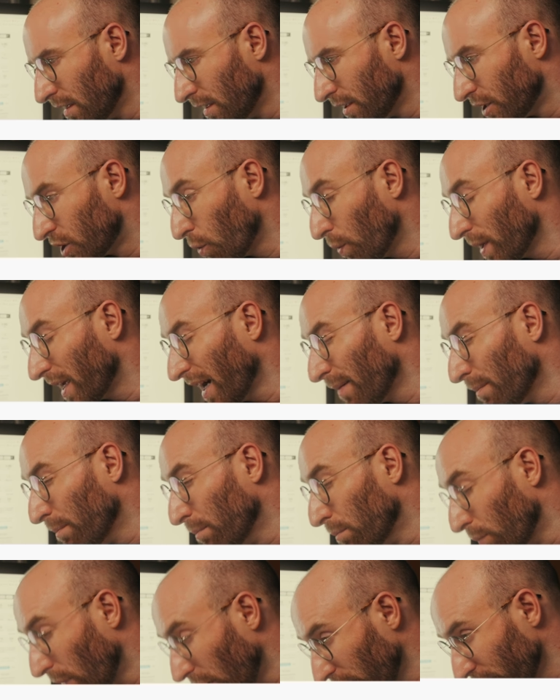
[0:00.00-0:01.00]
So we got
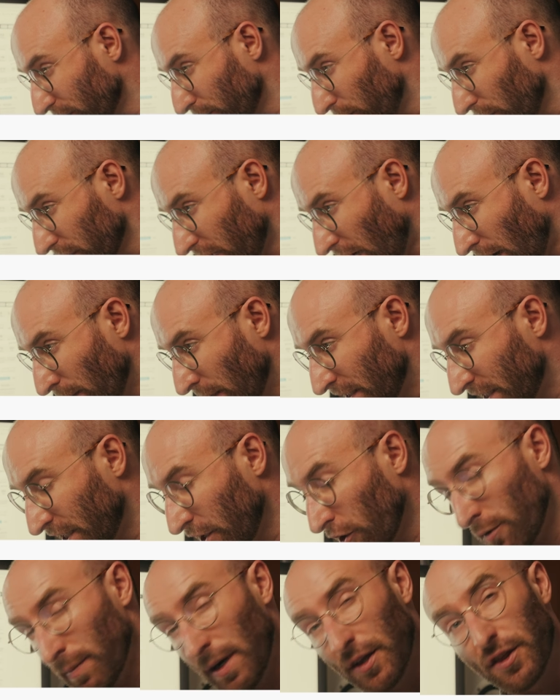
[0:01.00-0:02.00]
multiple comments
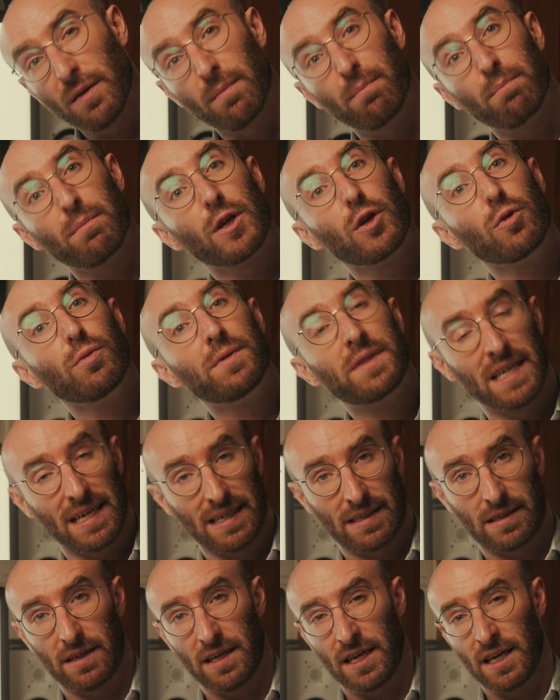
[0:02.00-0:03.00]
here about the
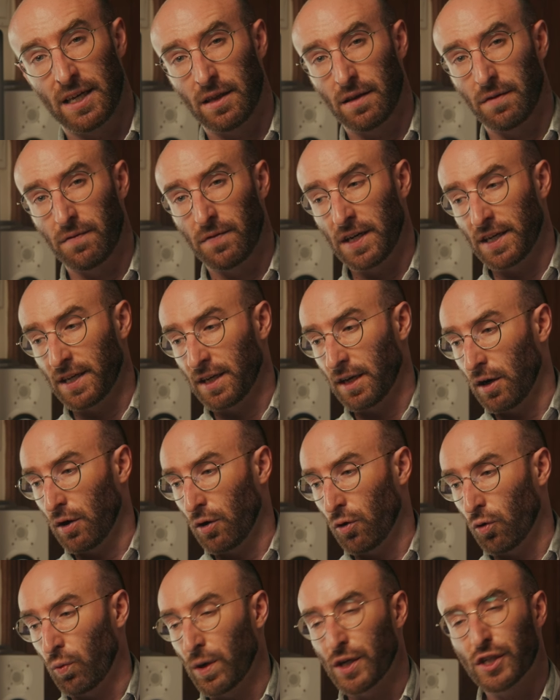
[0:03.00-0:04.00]
music in the
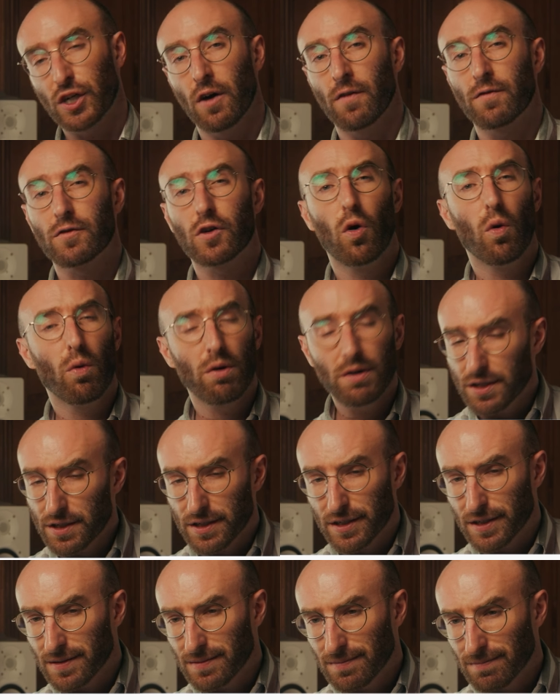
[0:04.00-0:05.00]
video, which of
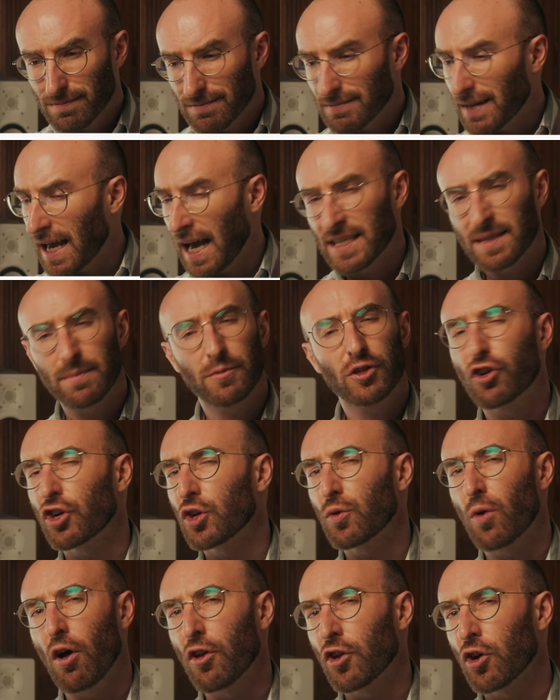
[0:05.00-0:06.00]
course, as I'm sure
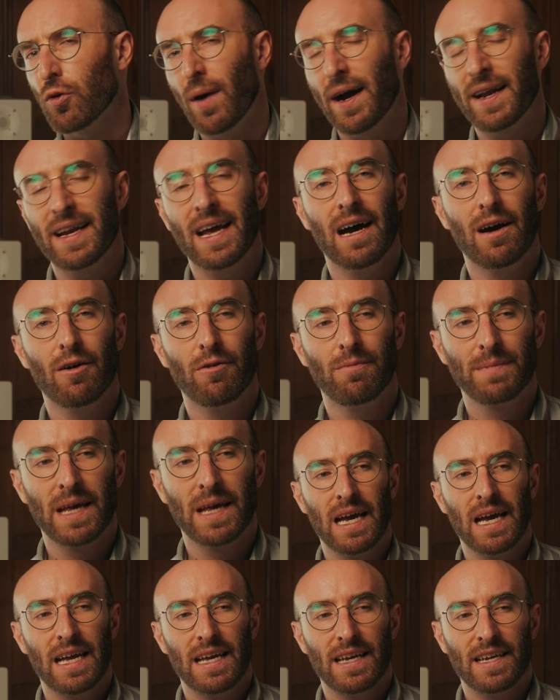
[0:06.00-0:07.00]
you all know by now,
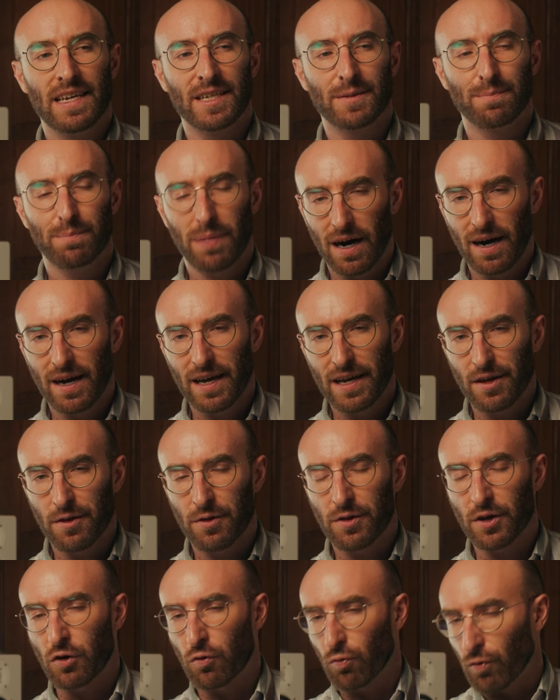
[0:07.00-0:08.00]
is by
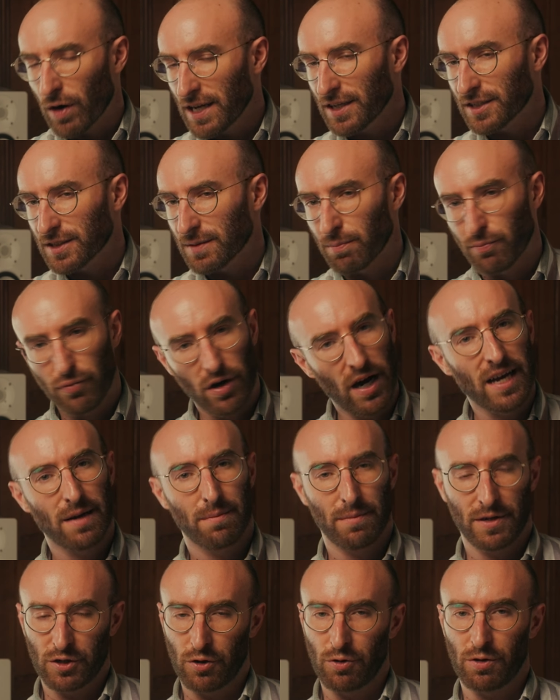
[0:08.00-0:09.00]
the great Brian
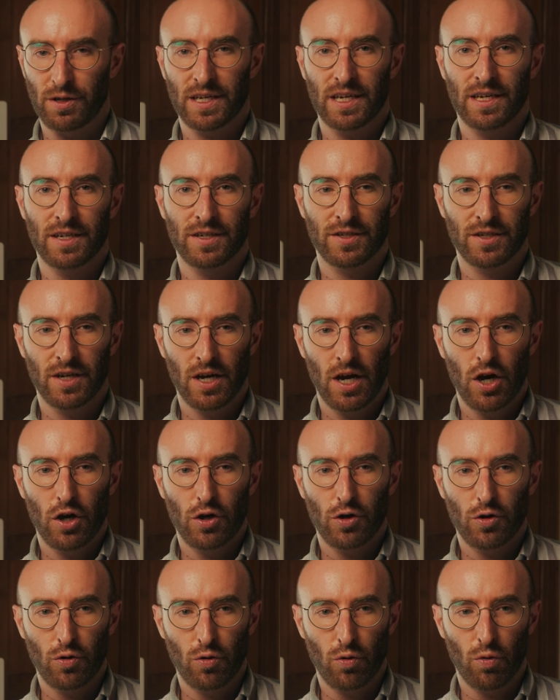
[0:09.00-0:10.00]
Matolius,
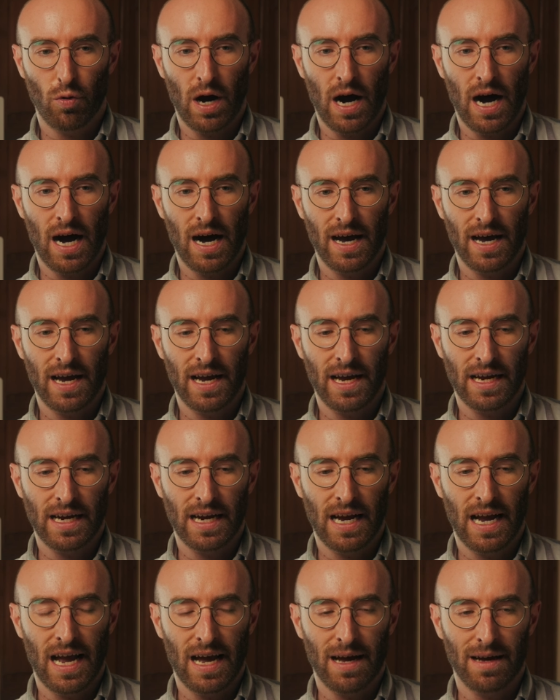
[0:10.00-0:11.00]
who
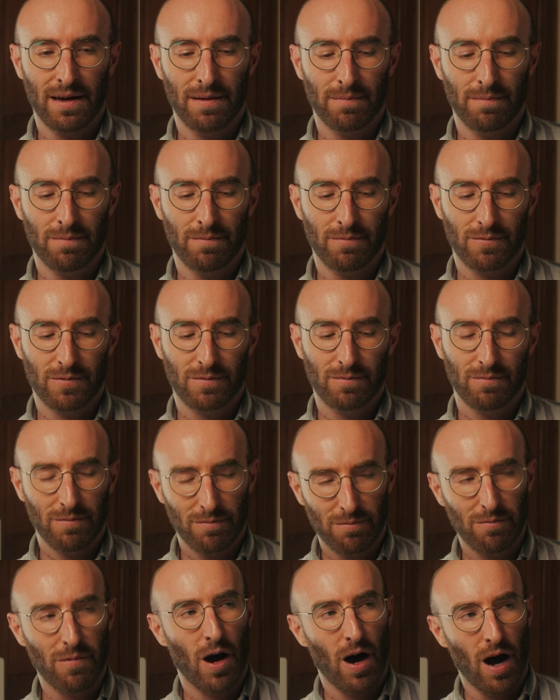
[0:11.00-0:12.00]
I'm
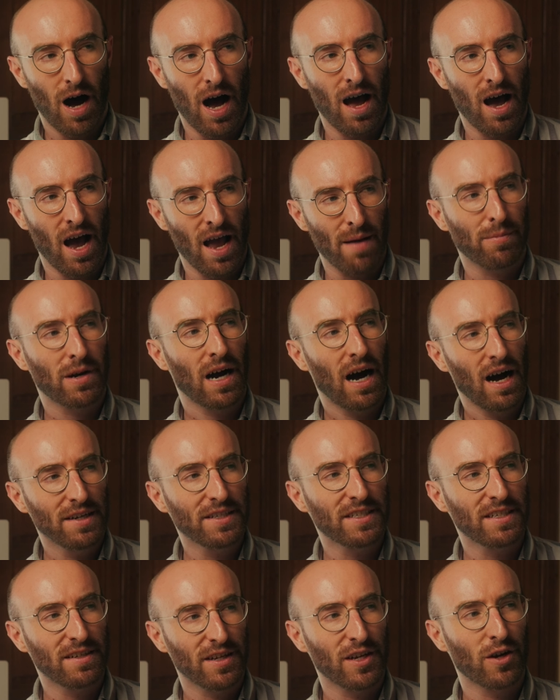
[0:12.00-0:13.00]

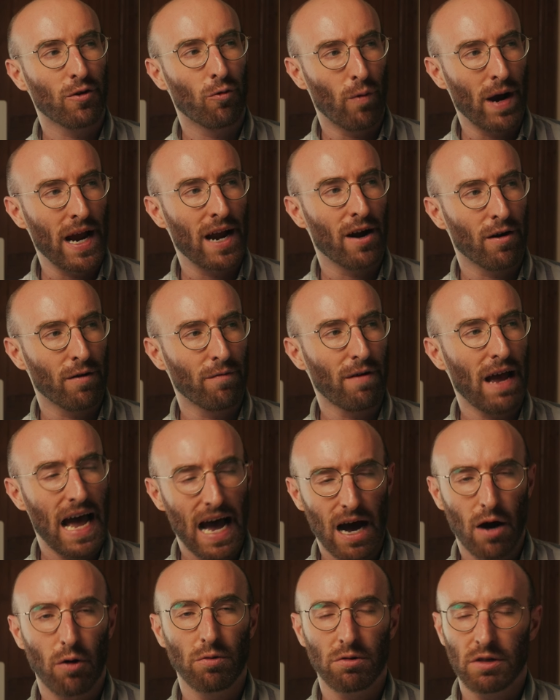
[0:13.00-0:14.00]
constantly aware of
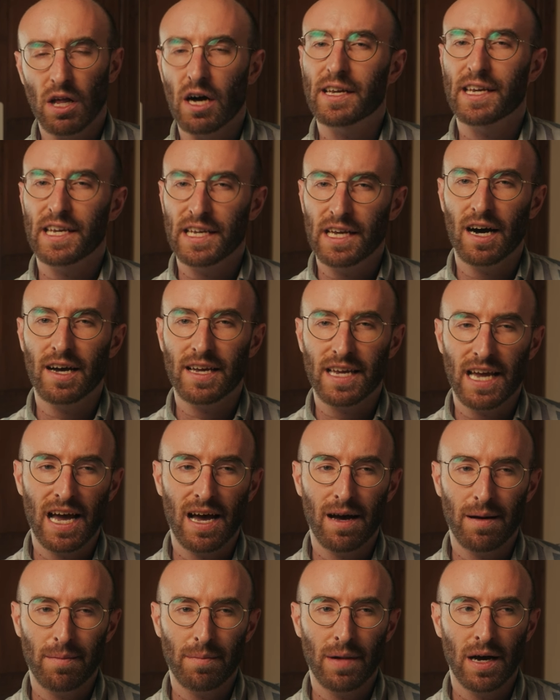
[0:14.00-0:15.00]
how lucky I
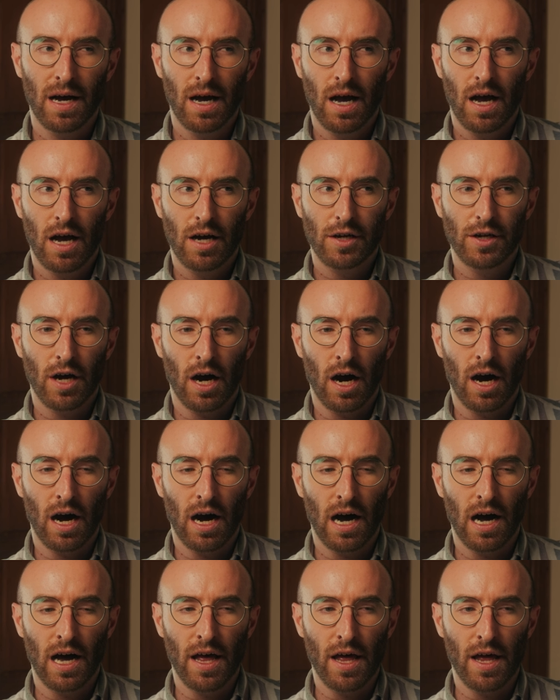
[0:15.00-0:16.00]
am
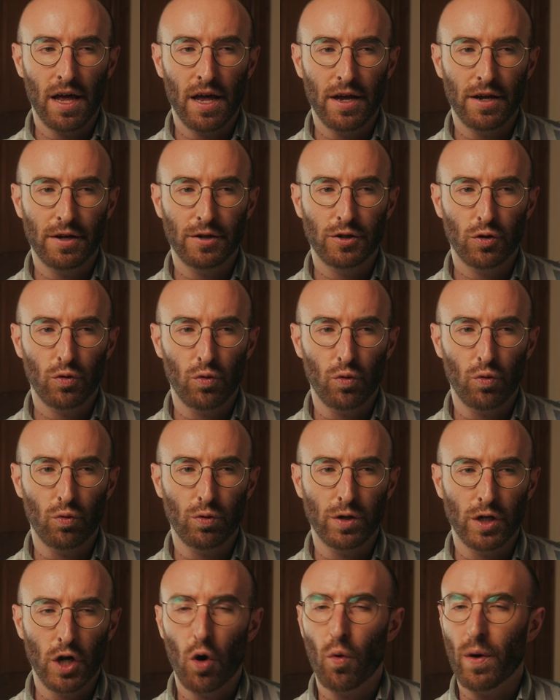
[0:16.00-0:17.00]
to
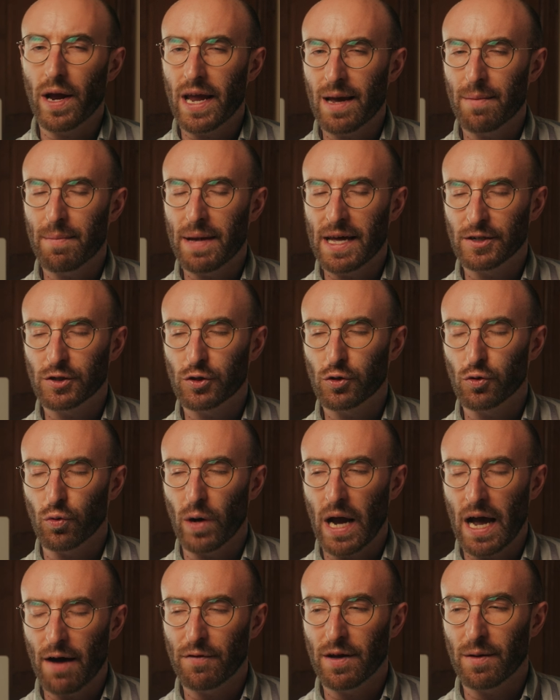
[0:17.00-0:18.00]
know him and to
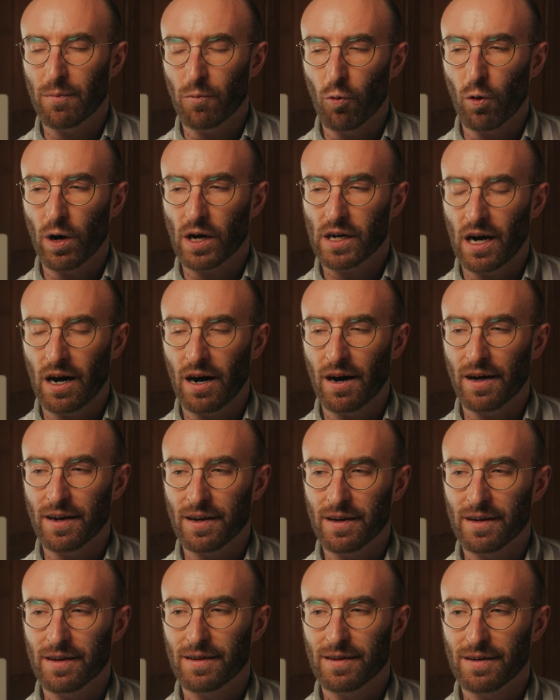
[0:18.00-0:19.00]
have him work
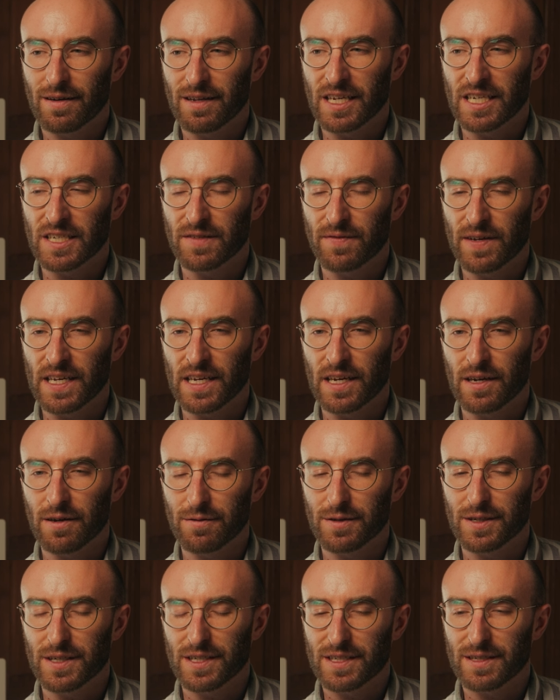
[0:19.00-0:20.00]
on these
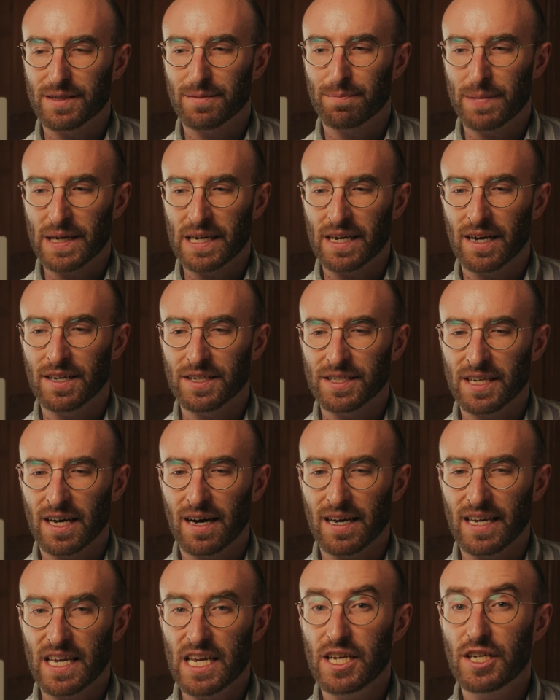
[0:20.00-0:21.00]
videos, because
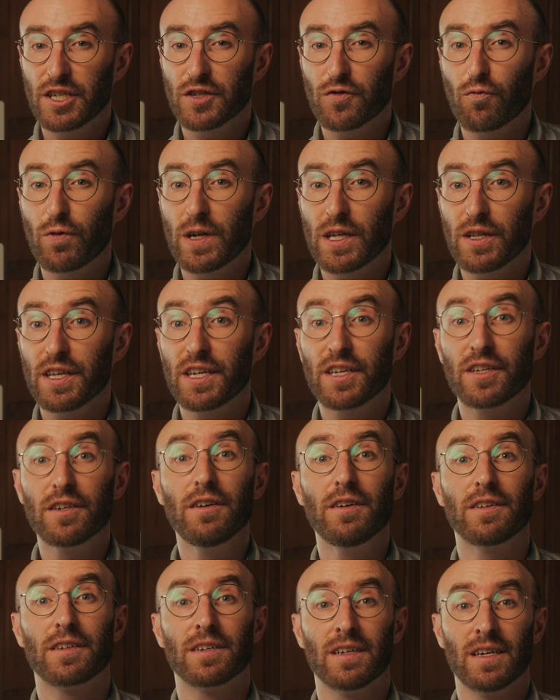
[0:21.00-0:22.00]
he's really
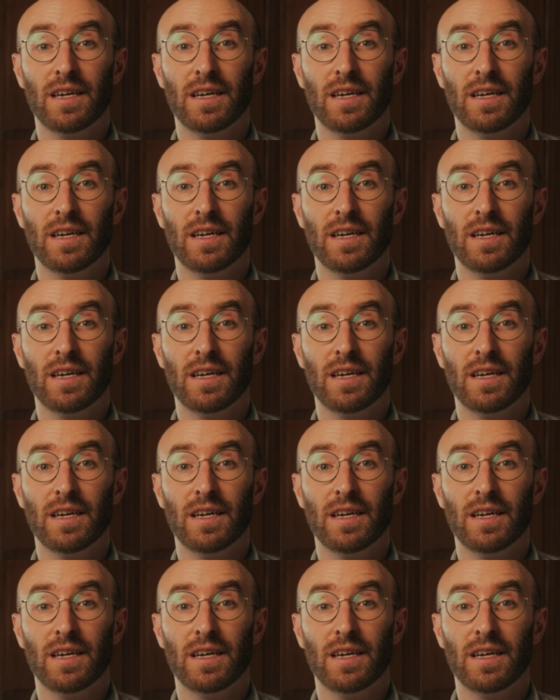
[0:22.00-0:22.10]
good.